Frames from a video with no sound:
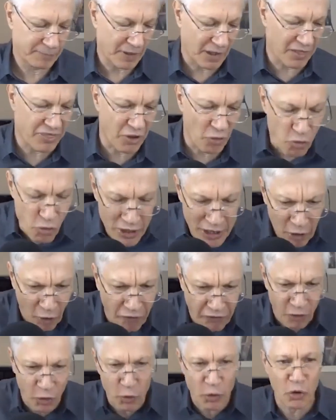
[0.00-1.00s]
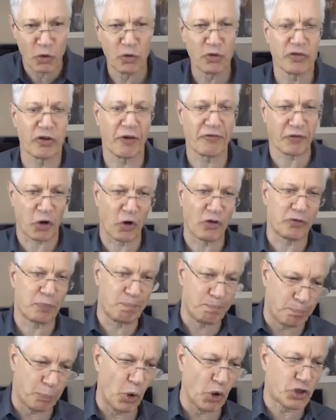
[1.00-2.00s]
the real voodoos, of course,
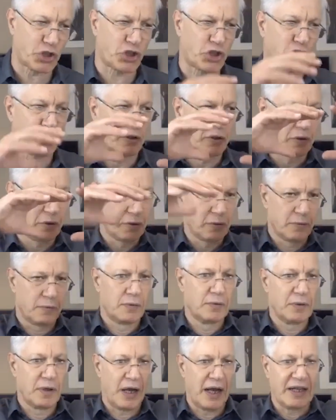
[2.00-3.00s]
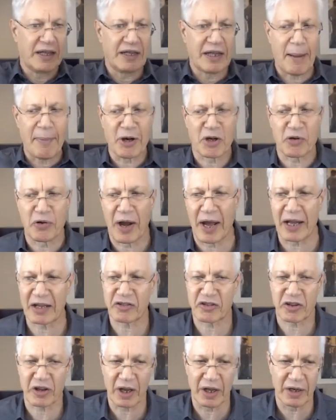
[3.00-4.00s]
Bush and the
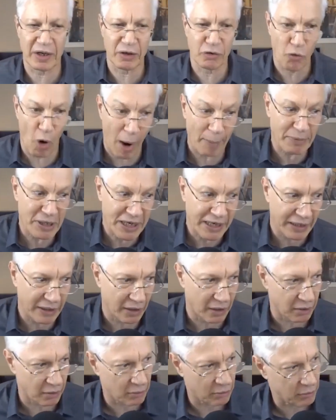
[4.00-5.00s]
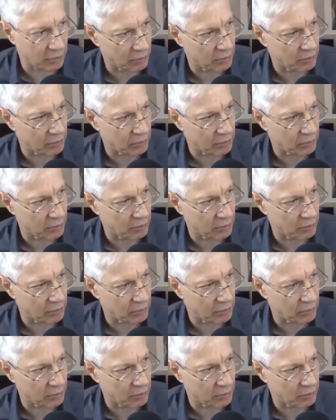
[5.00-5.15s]
Democrats and Romney and